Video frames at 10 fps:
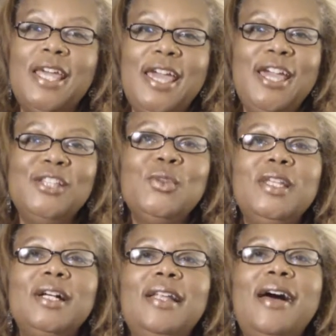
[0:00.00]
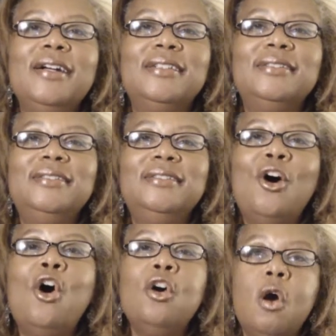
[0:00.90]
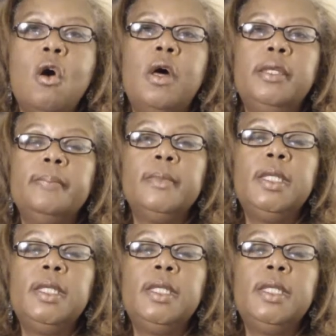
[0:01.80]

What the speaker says: The hands on the clock are gone,